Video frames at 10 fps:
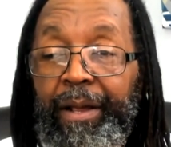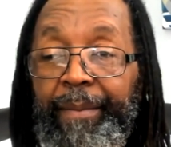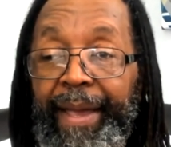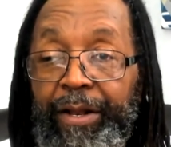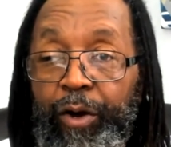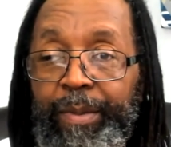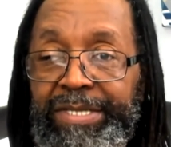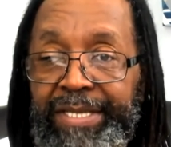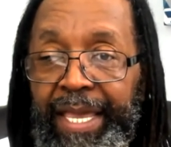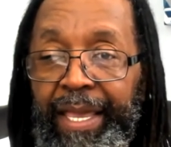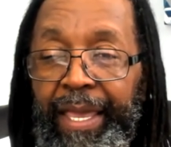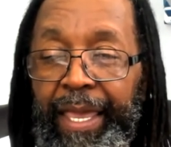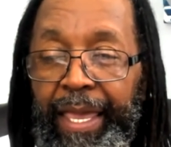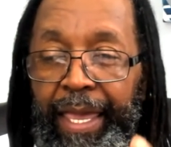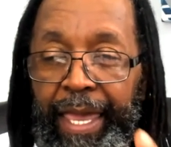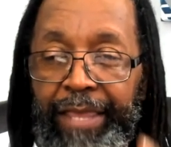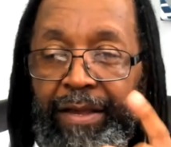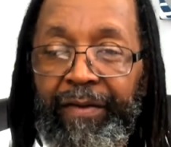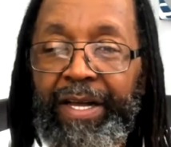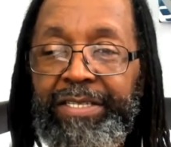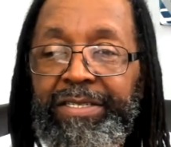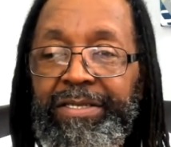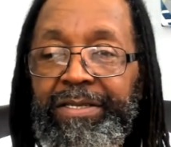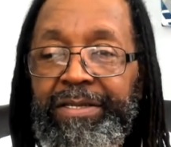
Make no mistake, each of us